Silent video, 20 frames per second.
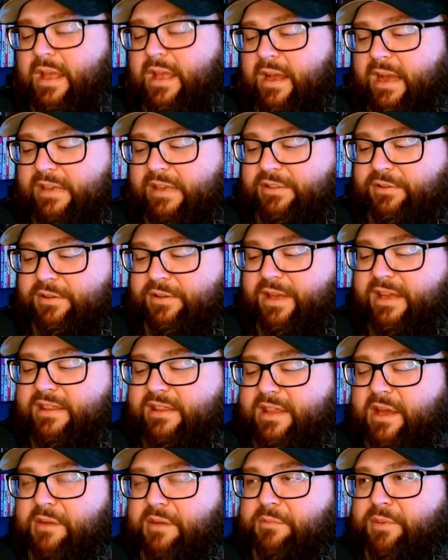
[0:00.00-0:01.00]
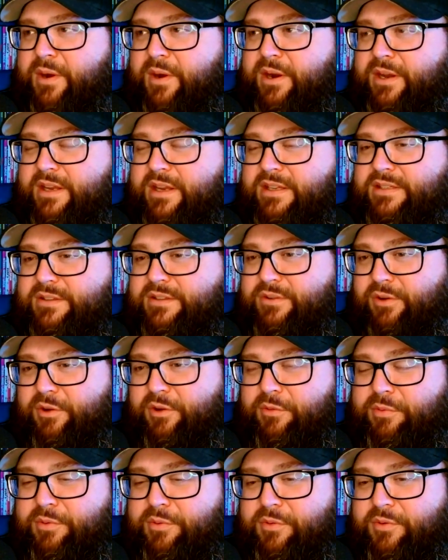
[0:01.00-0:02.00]
I do like that Barty's
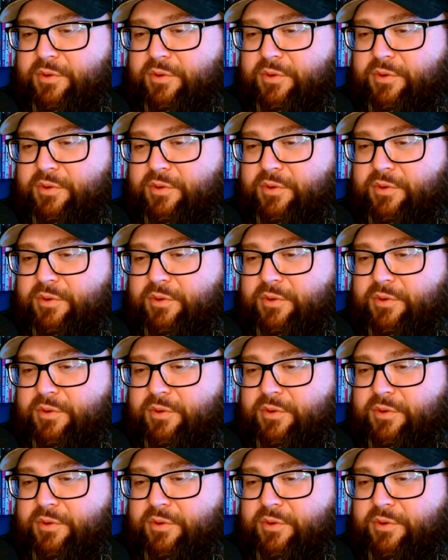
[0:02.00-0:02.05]
group,